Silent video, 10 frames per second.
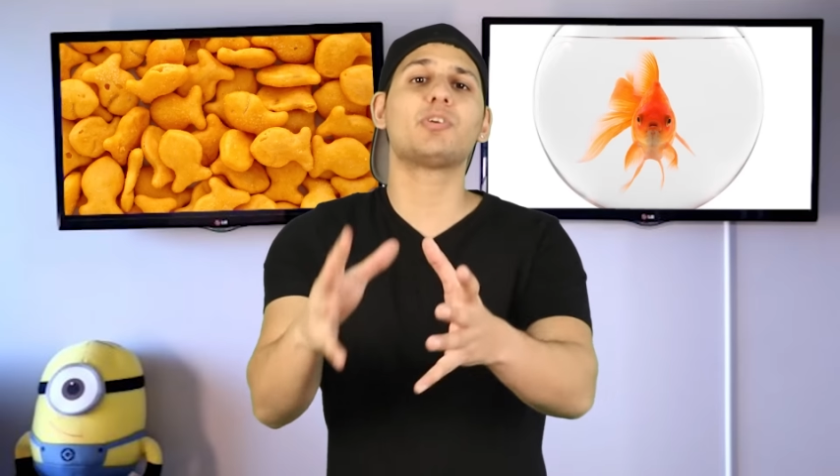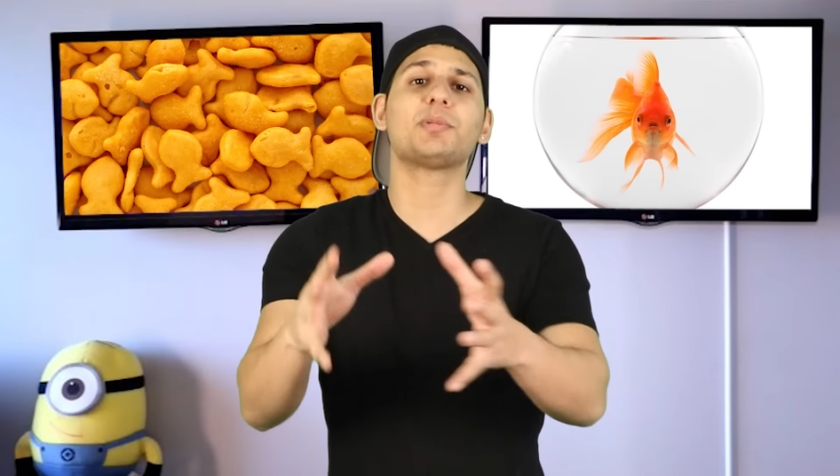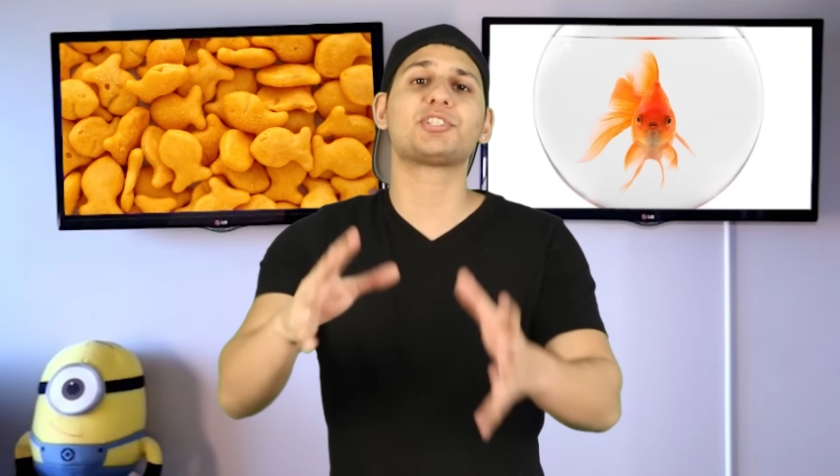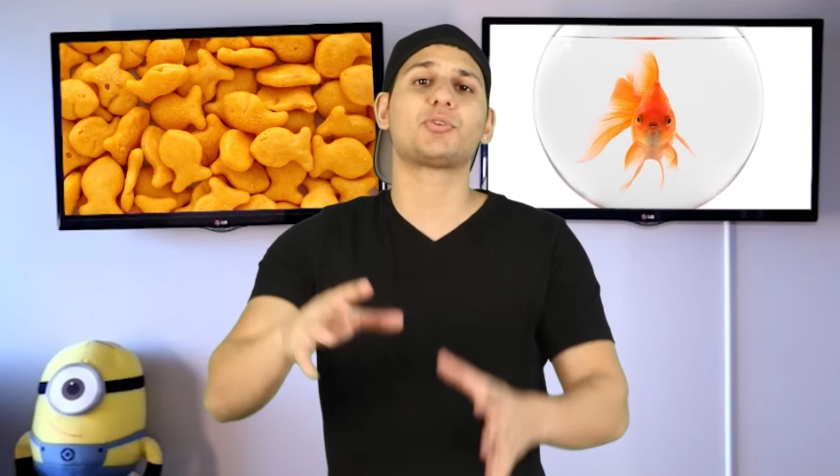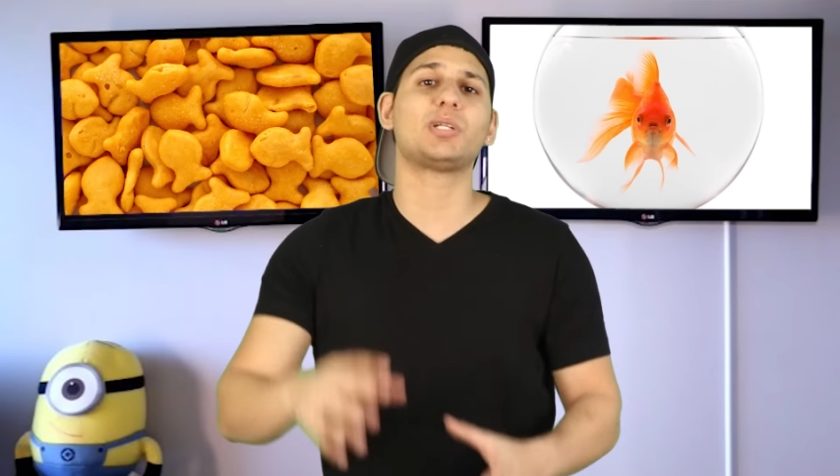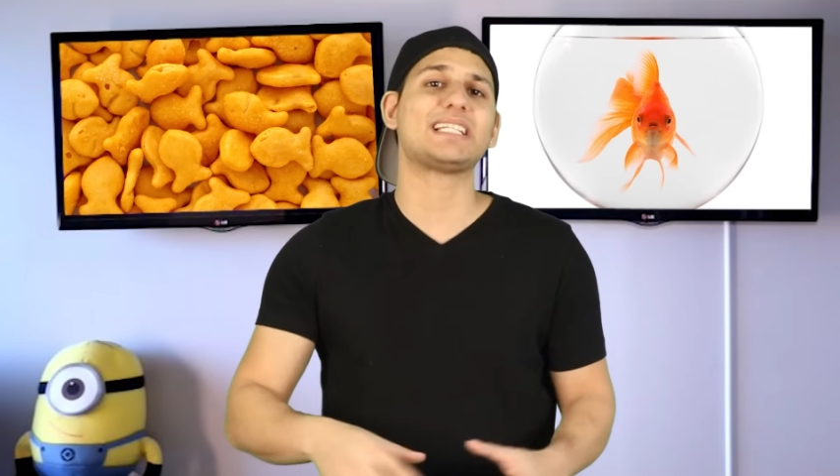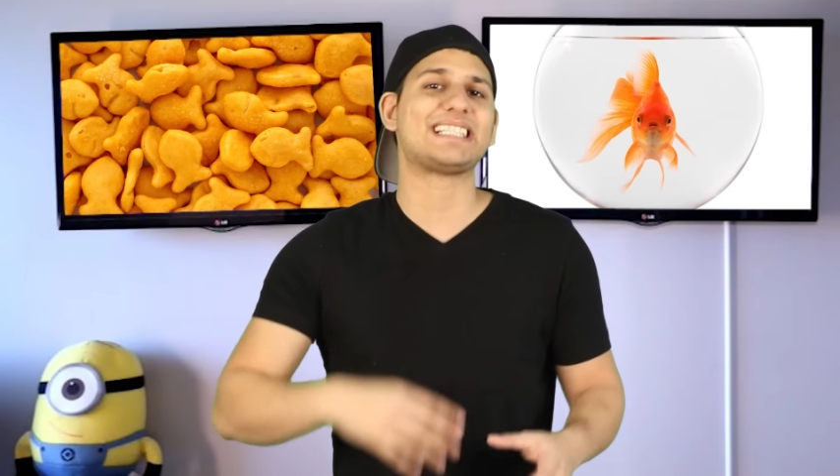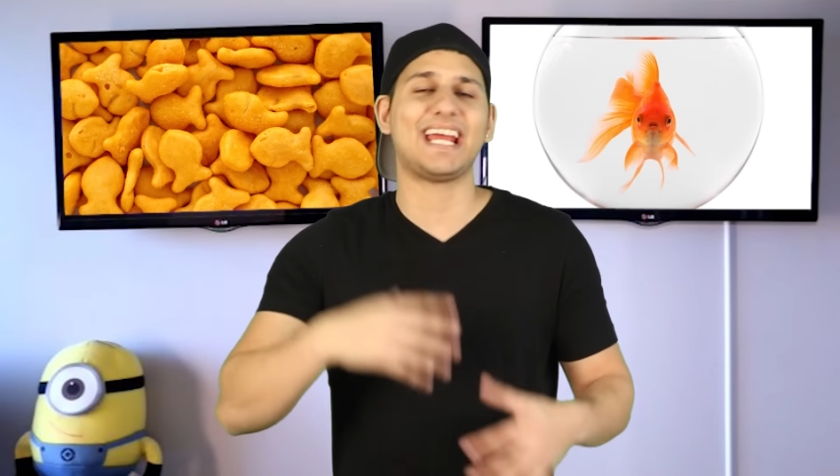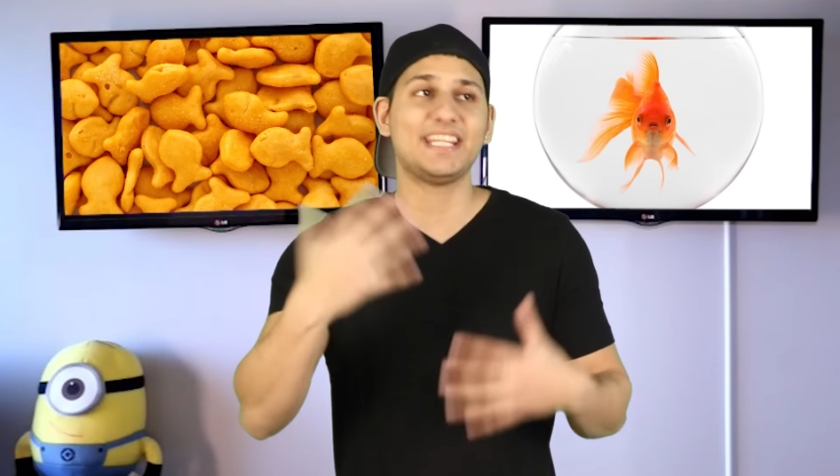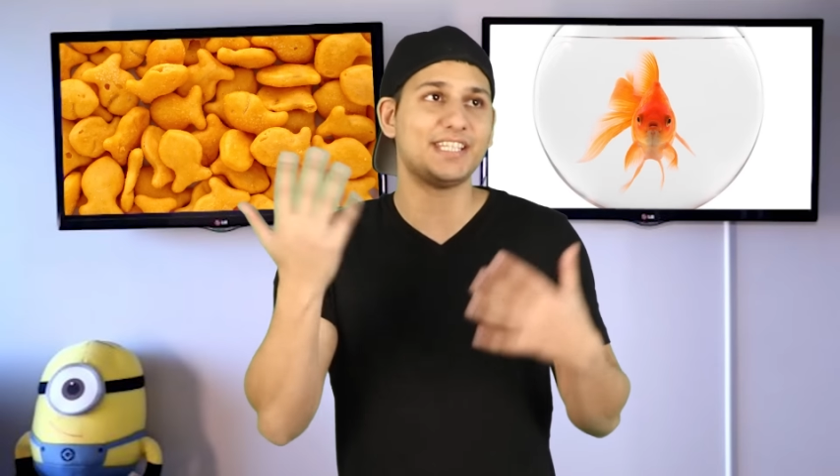remember the story
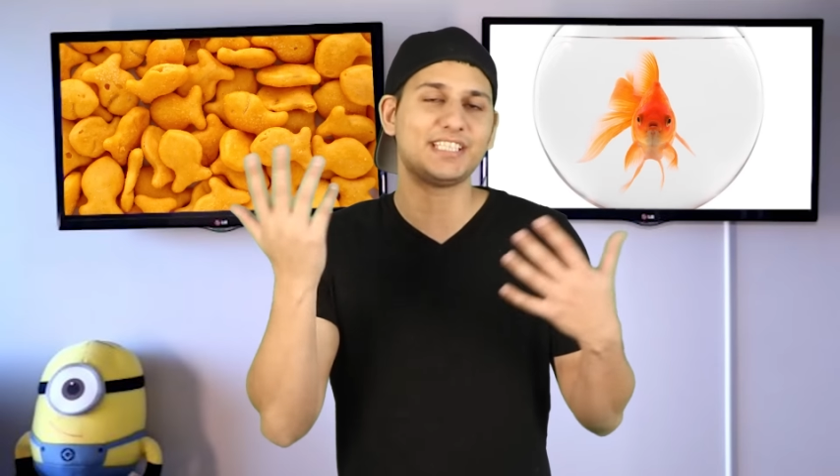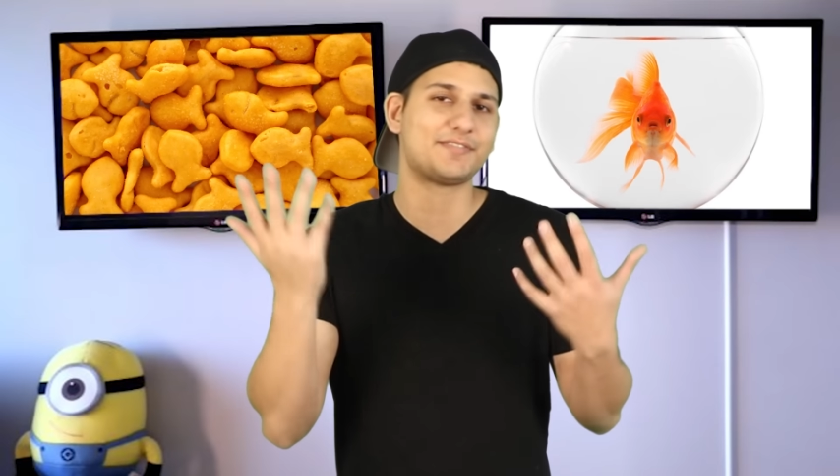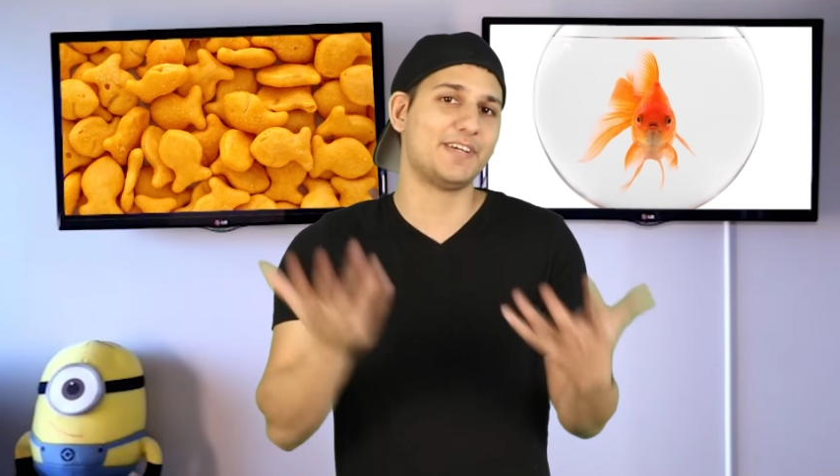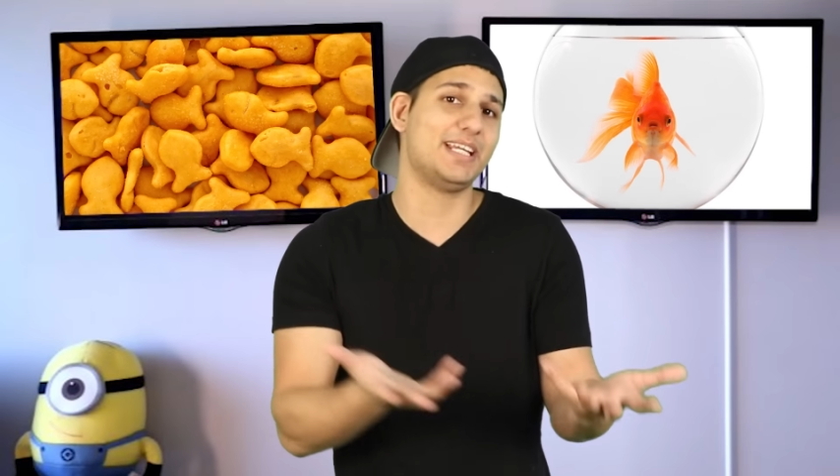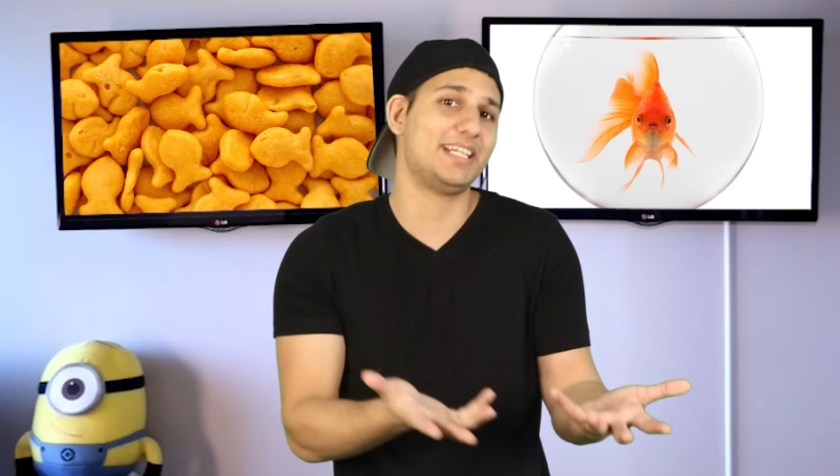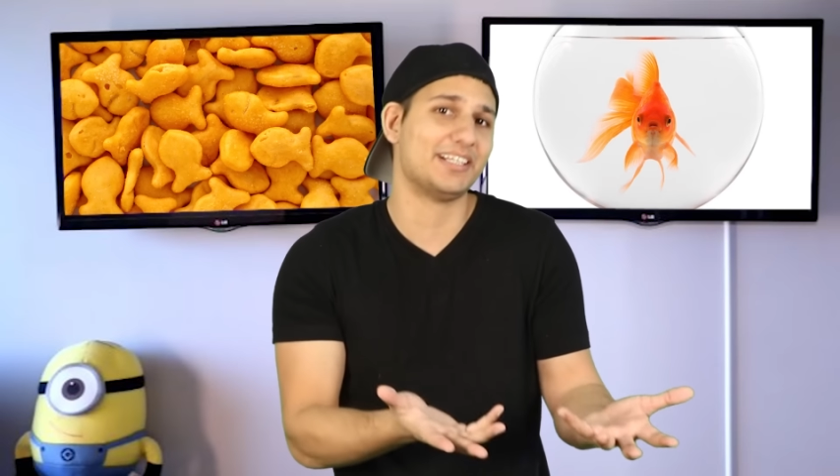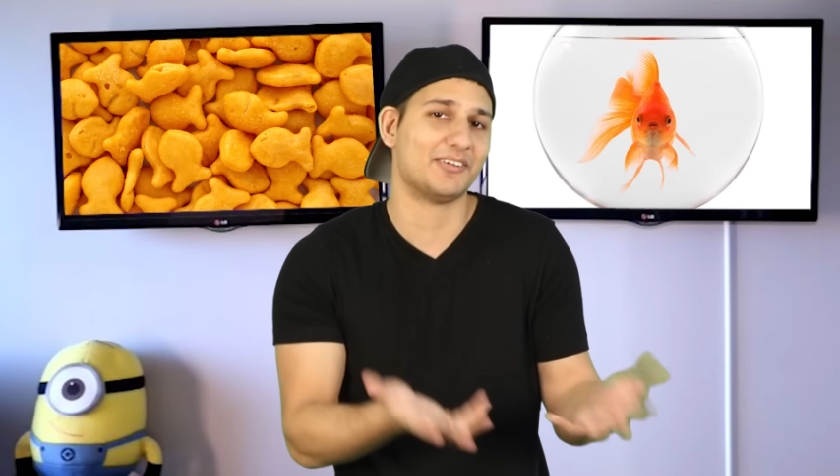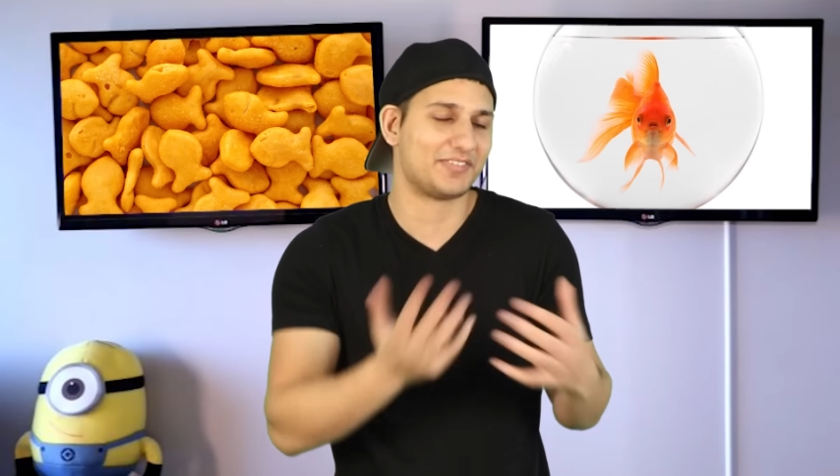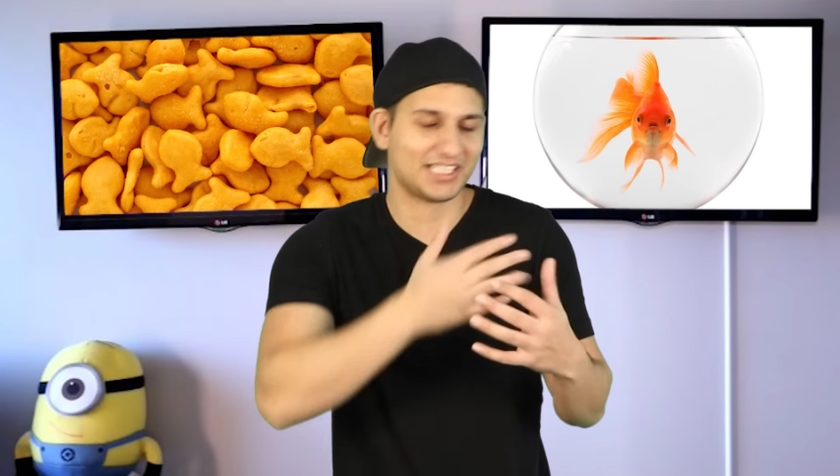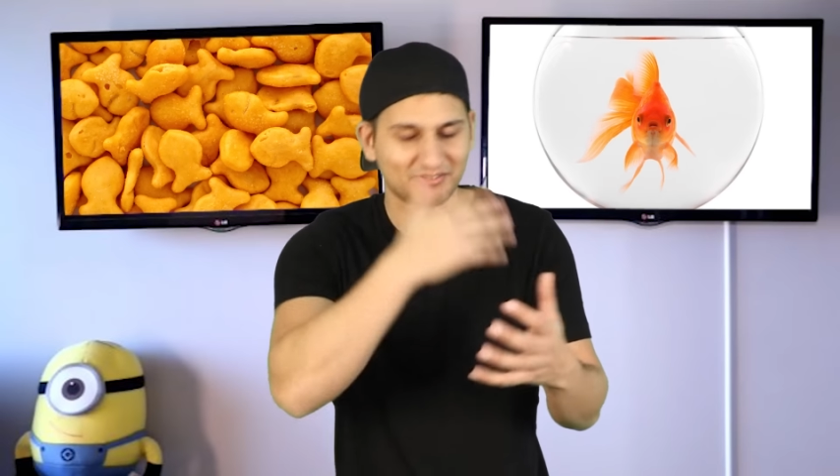links and this
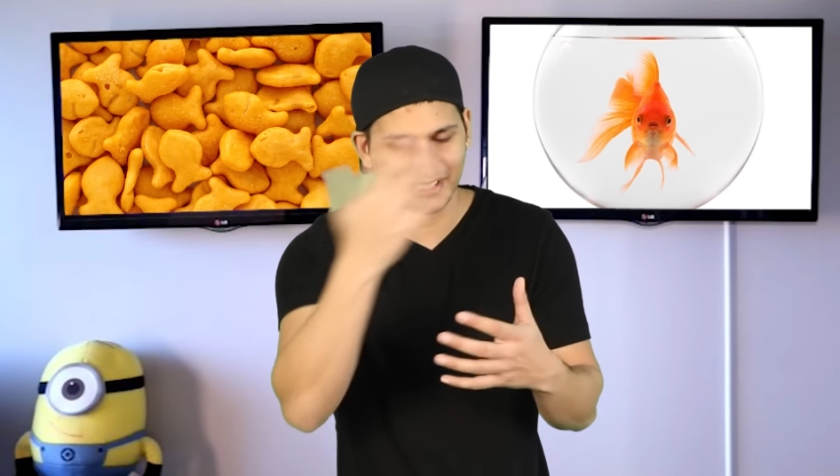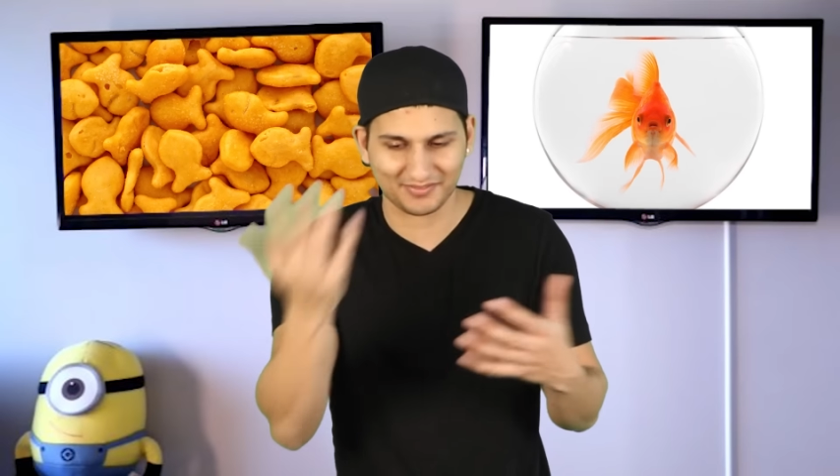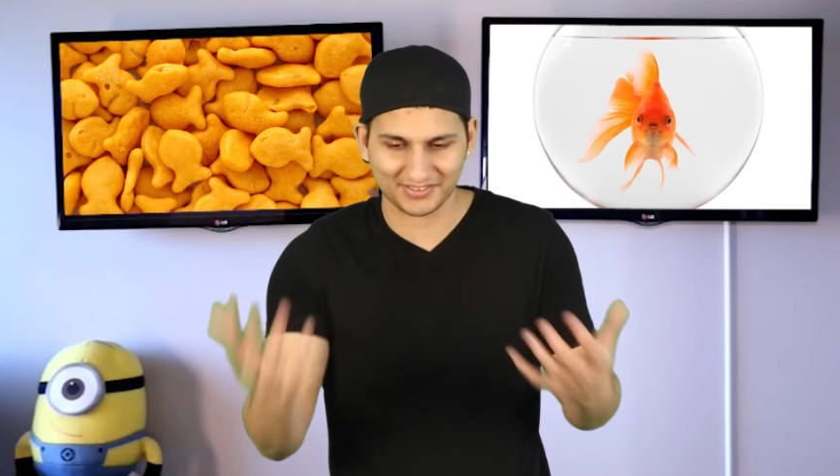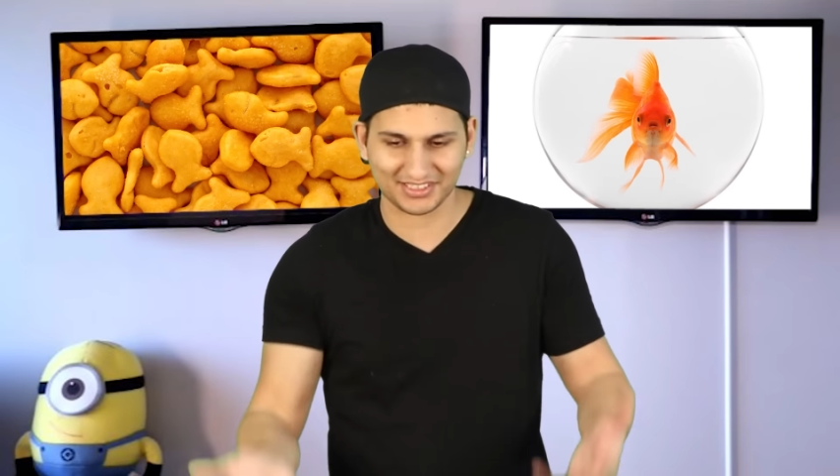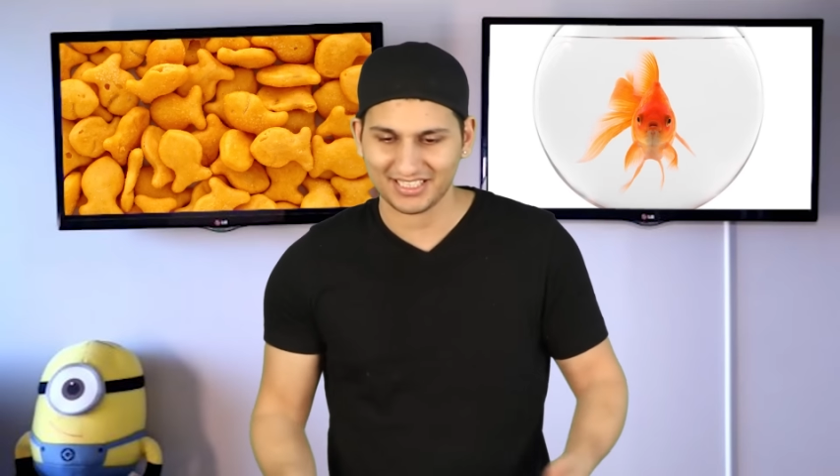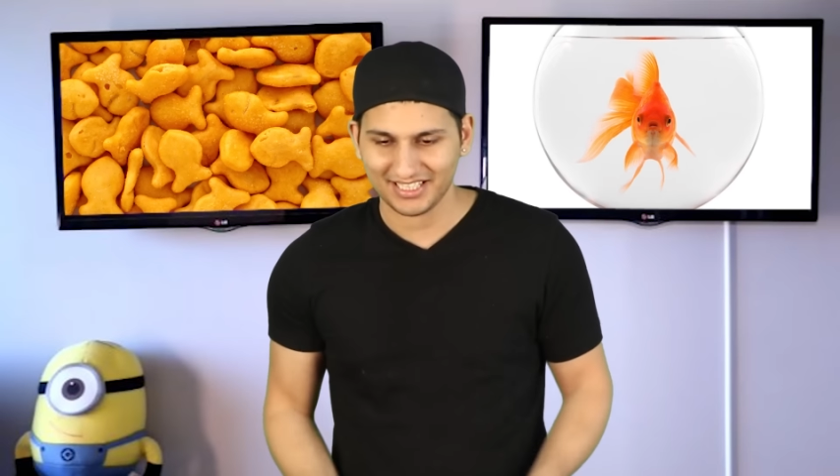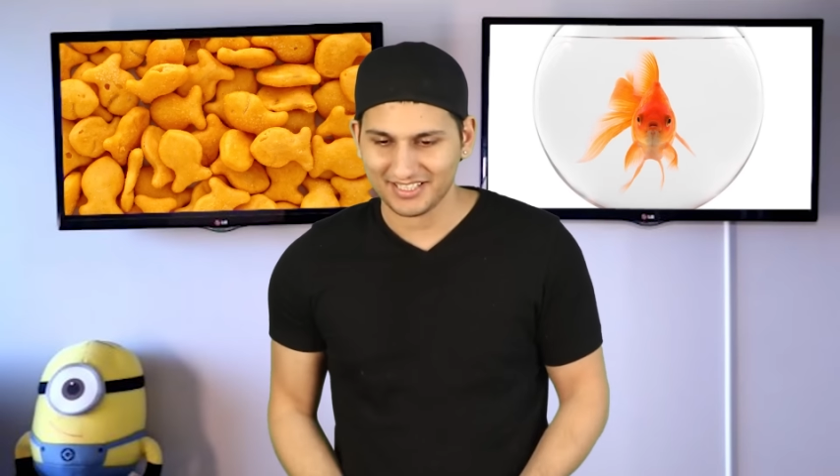video if you guys wanna, for